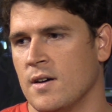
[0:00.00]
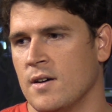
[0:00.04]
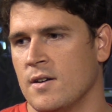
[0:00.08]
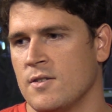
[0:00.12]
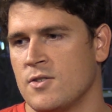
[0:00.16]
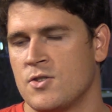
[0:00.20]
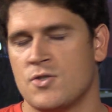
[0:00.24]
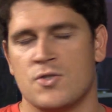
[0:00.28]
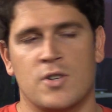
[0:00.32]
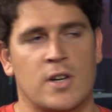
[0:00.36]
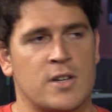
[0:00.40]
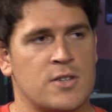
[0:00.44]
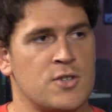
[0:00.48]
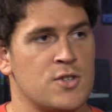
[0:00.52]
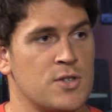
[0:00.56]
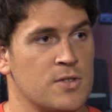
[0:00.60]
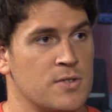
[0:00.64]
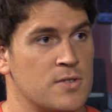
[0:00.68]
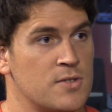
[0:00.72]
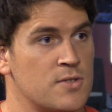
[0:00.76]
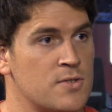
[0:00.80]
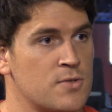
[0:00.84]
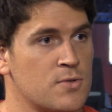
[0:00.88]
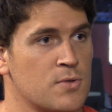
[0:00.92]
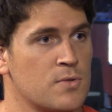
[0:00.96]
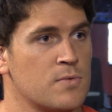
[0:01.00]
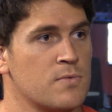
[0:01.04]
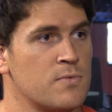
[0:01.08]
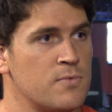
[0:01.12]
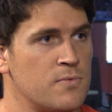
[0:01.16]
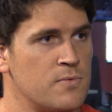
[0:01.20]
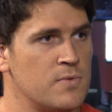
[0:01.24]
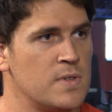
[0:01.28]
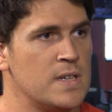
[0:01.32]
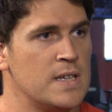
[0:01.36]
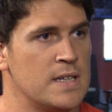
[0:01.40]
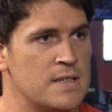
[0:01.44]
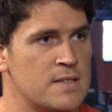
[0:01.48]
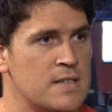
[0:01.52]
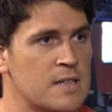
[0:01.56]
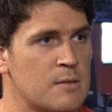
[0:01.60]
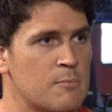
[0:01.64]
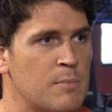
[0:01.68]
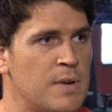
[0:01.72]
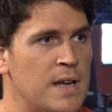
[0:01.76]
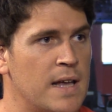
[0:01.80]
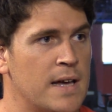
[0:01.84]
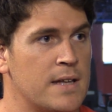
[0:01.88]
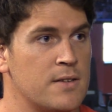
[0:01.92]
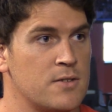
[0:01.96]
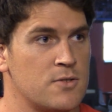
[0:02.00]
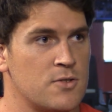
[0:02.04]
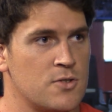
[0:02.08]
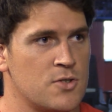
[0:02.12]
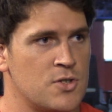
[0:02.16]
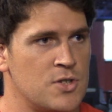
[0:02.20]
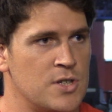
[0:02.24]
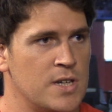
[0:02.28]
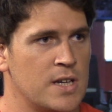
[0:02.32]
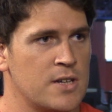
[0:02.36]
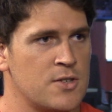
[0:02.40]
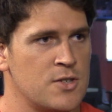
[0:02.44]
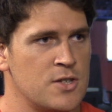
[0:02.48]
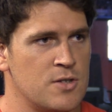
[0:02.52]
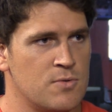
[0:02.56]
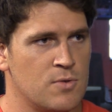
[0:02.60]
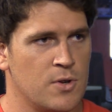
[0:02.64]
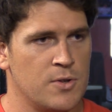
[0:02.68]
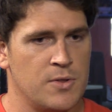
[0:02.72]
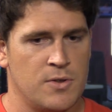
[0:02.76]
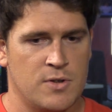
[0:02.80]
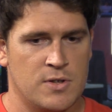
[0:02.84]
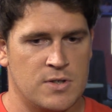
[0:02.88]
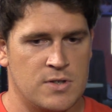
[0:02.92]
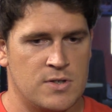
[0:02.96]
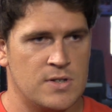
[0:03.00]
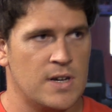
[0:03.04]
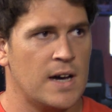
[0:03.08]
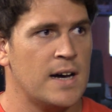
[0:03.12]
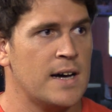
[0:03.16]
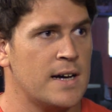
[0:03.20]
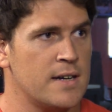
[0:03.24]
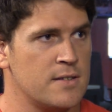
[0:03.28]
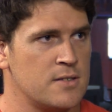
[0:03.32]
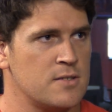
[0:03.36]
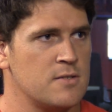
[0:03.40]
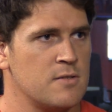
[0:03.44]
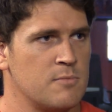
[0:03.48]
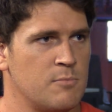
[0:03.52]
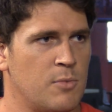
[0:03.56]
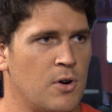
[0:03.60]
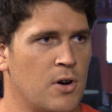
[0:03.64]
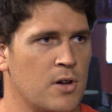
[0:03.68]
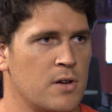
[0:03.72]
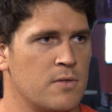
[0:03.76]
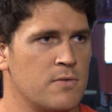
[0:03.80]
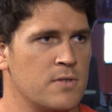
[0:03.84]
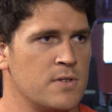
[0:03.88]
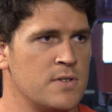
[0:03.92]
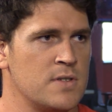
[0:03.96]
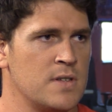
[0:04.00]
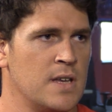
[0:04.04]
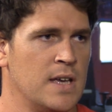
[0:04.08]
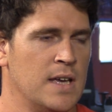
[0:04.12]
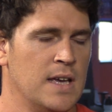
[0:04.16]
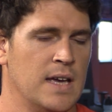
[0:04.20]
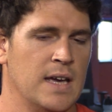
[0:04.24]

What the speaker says: structured sort of eating plan. So she actually wrote the diet part of it.